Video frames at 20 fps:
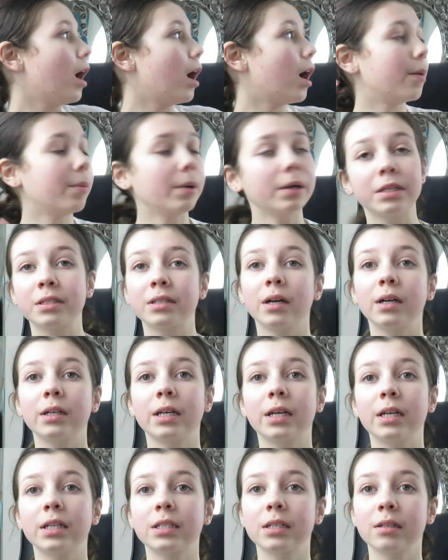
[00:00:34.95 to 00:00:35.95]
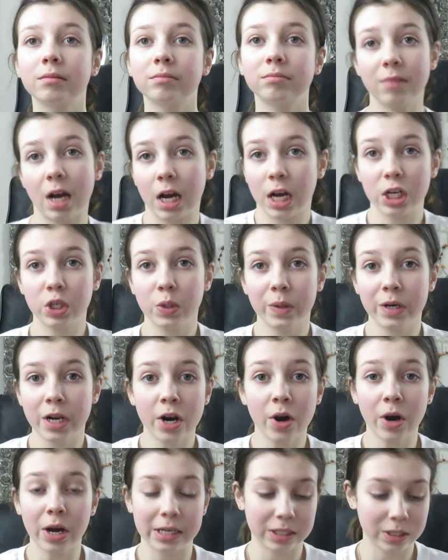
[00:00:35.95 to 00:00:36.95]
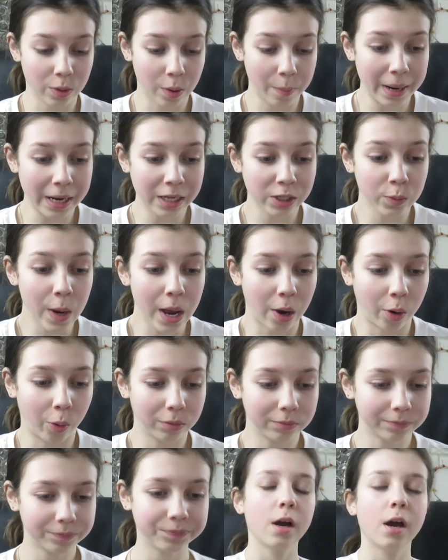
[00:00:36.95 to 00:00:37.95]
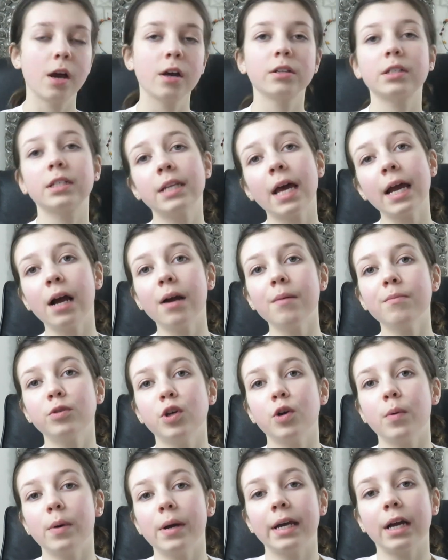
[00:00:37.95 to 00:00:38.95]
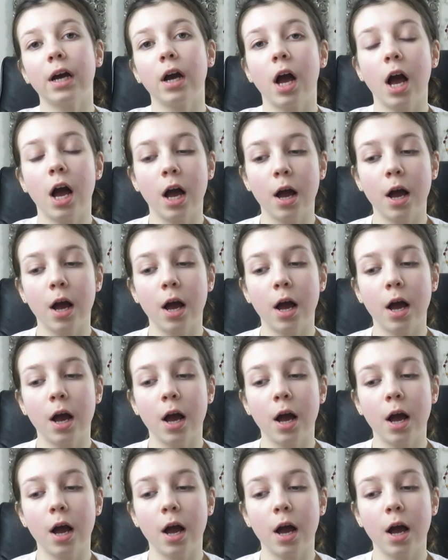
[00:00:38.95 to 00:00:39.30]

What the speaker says: I decided I can do it at night, so I may as well. Today I'm doing